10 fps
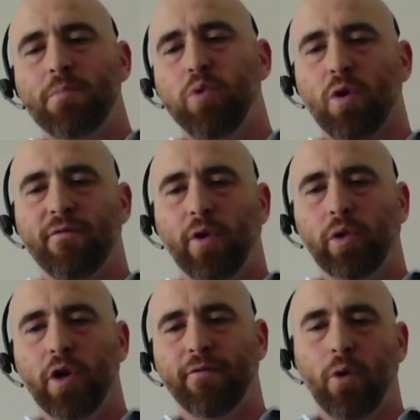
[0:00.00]

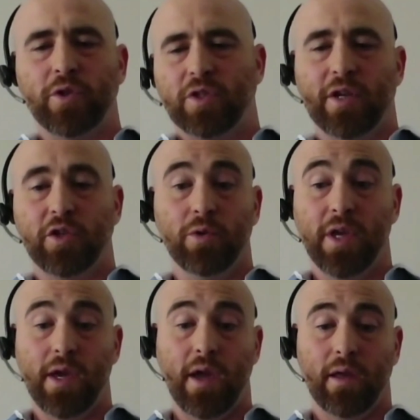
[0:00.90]
portfolio focuses on two
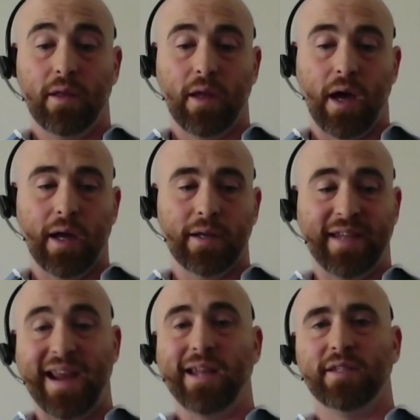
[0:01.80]
key
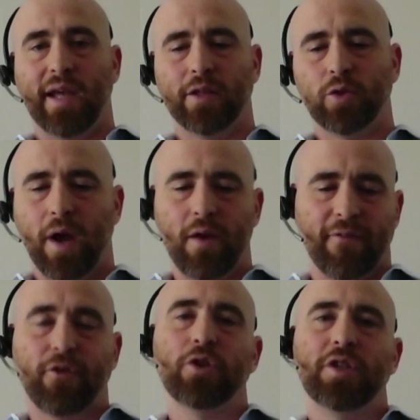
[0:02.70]
data sets, right? The
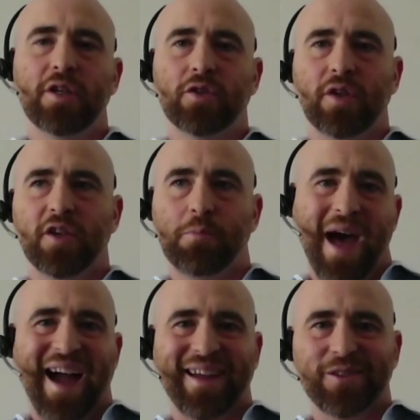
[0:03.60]
first is
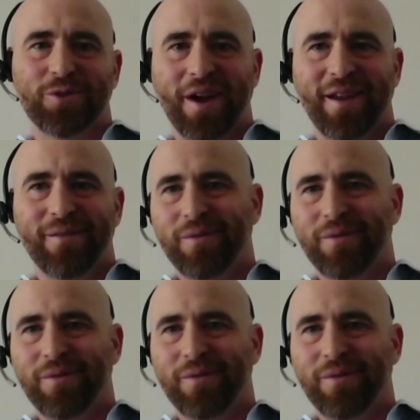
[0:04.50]
packets, right?